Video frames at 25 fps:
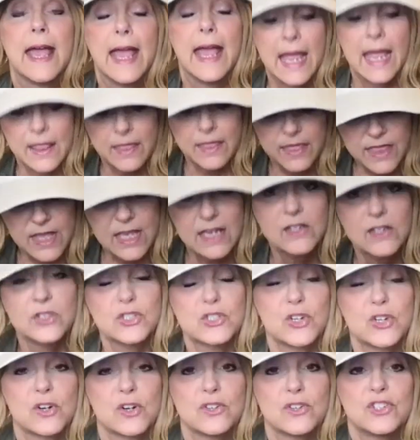and things
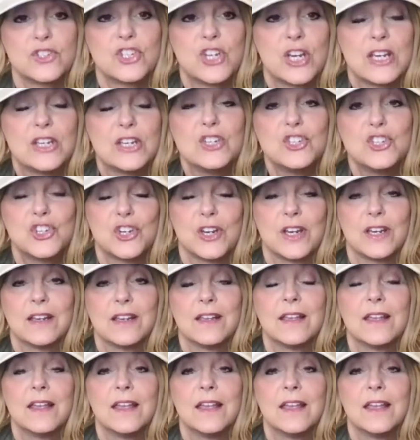start changing.